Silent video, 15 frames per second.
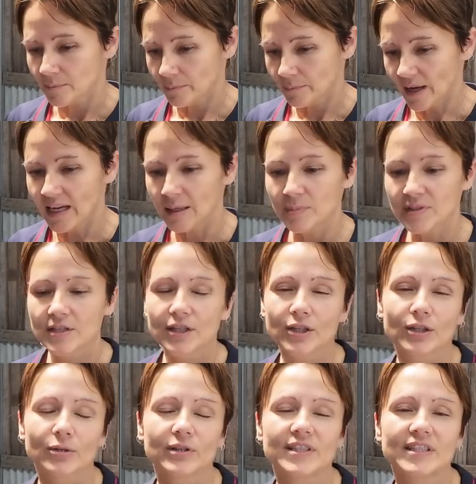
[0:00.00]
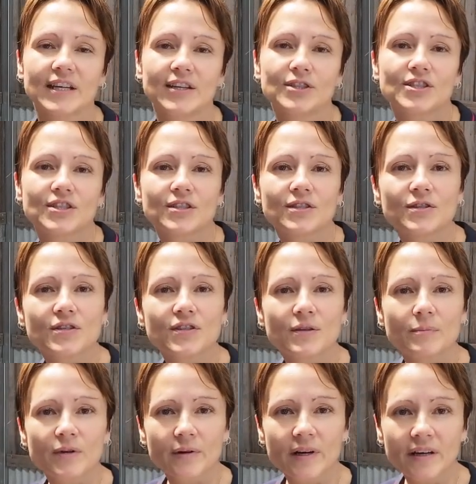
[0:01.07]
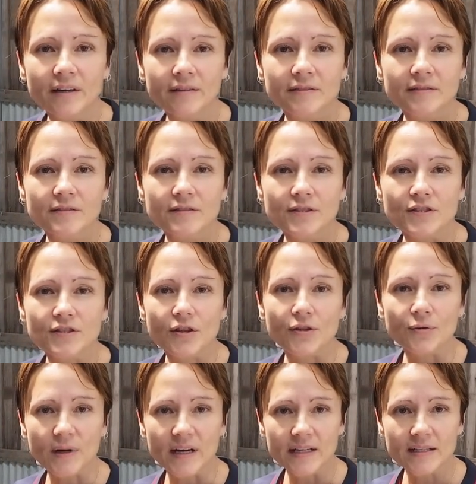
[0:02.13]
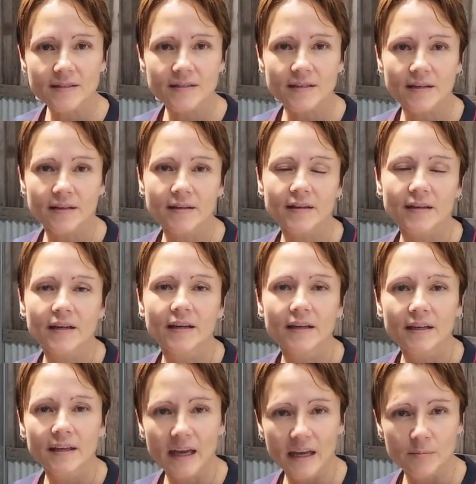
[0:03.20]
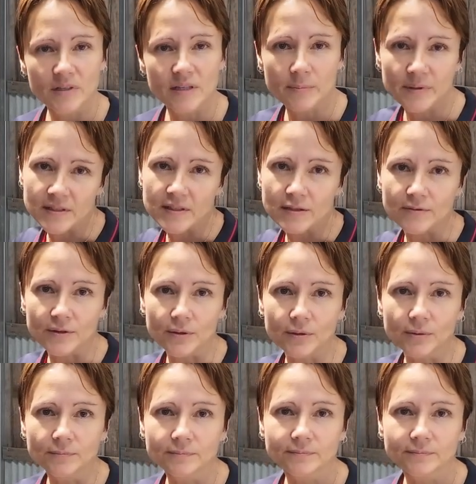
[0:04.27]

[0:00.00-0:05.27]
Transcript: paying particular attention to the mirror because the threads can be a bit difficult.